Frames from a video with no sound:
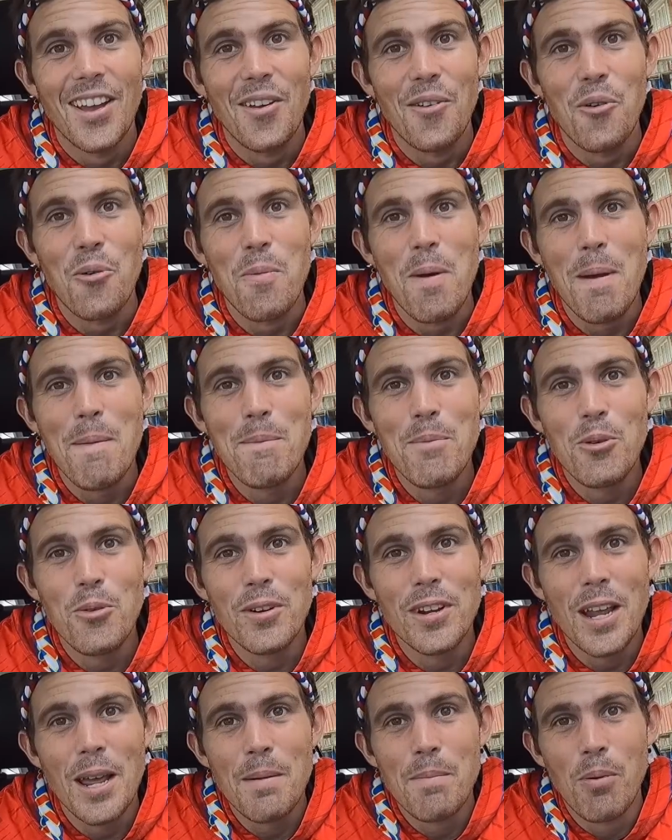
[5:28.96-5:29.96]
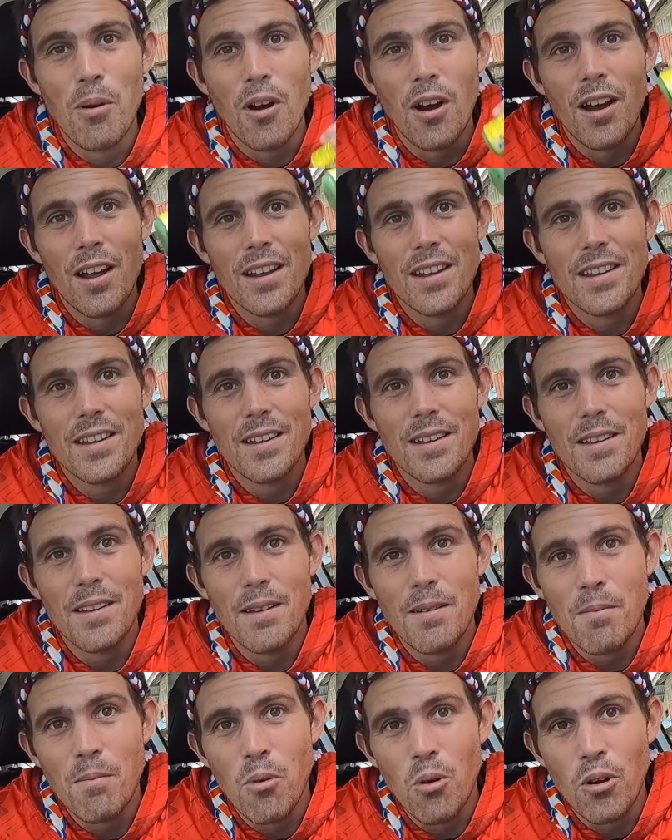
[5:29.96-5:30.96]
Remember when I bought
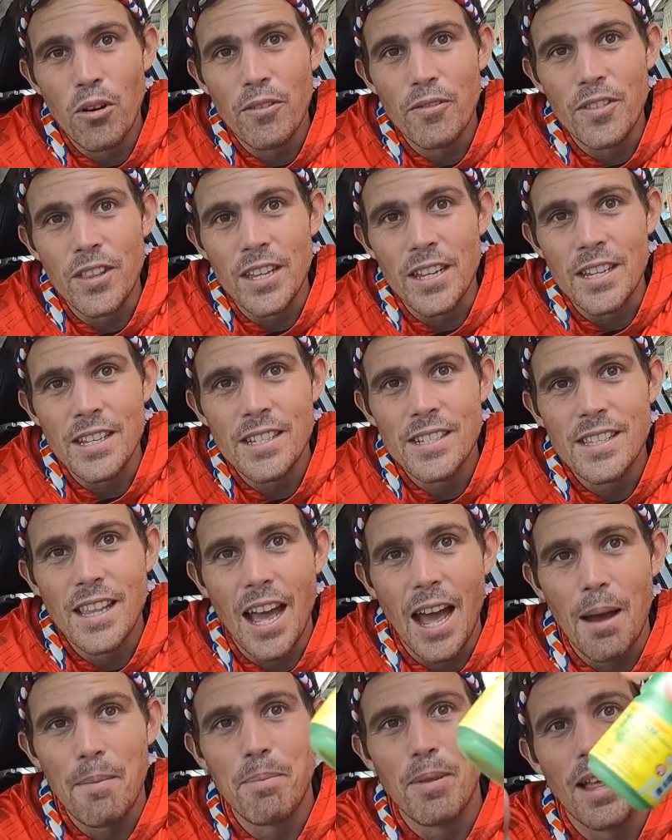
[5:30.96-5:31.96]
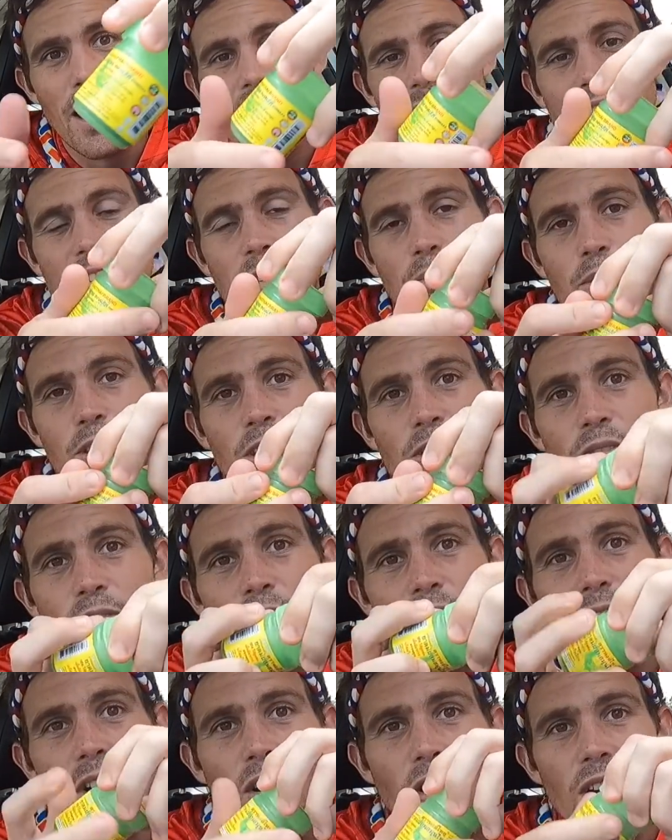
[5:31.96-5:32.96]
more of these, the hot blast thing we
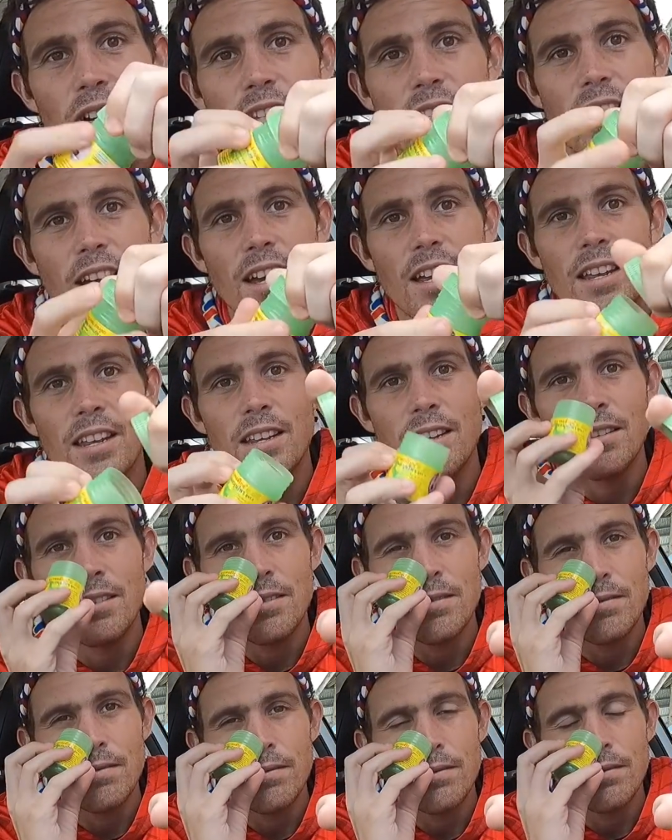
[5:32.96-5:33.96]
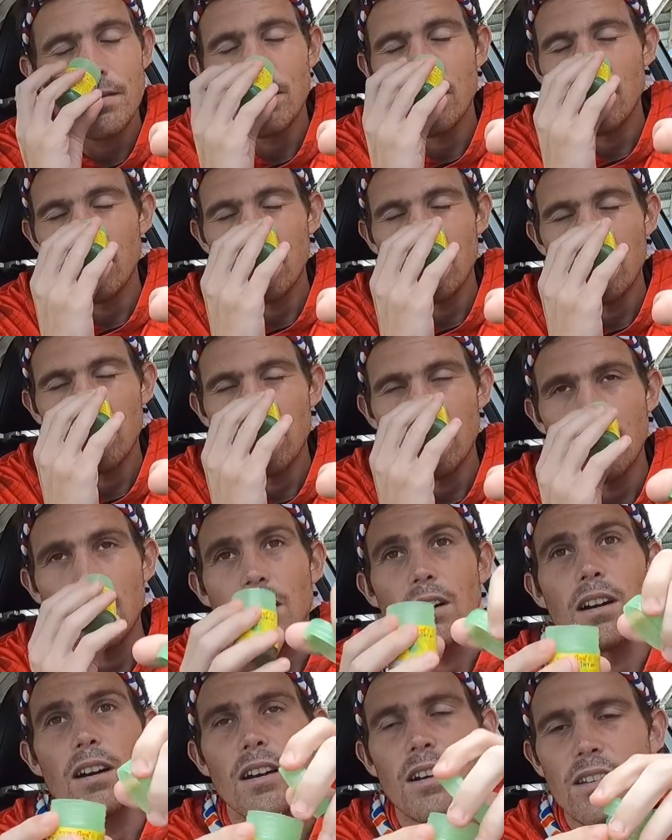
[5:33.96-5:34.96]
use, the Hong Tai?
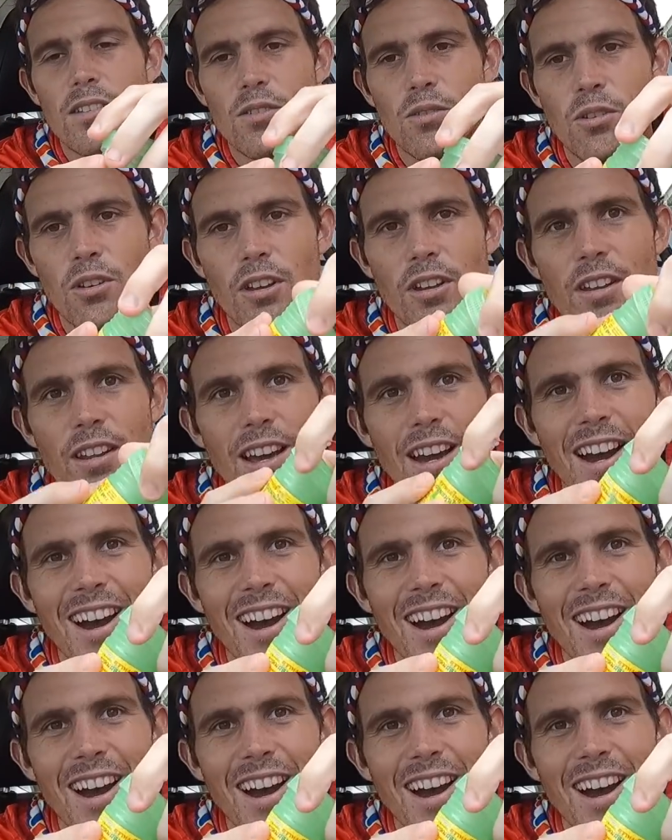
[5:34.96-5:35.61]
Oh, so good.